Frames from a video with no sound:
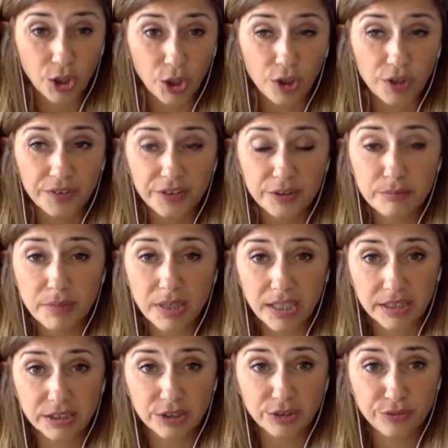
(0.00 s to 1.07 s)
on
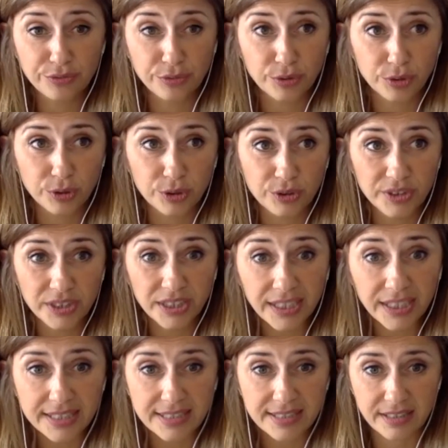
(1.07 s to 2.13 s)
demand for real
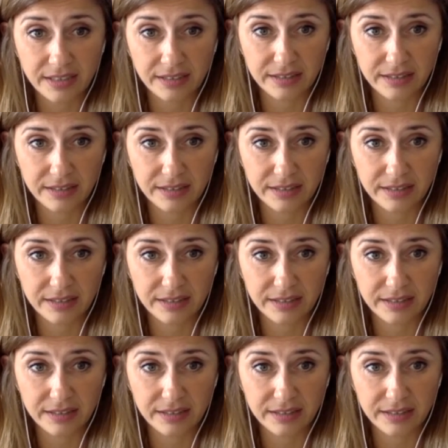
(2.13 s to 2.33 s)
estate,